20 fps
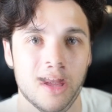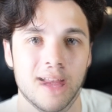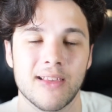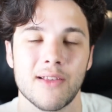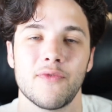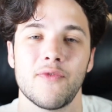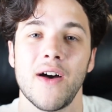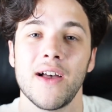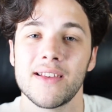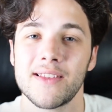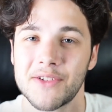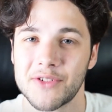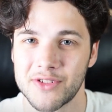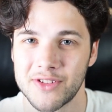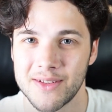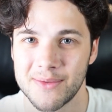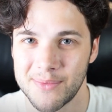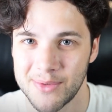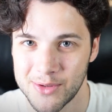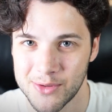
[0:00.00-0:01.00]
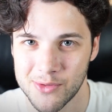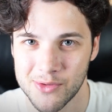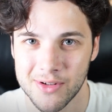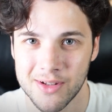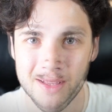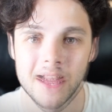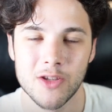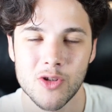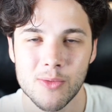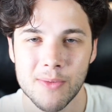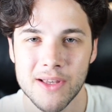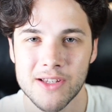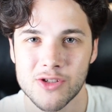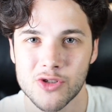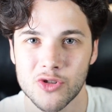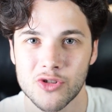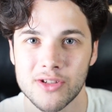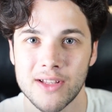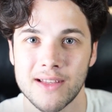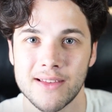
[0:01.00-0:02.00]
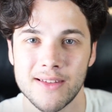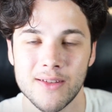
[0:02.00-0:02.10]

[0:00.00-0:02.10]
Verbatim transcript: has a faster CPU and you make sure that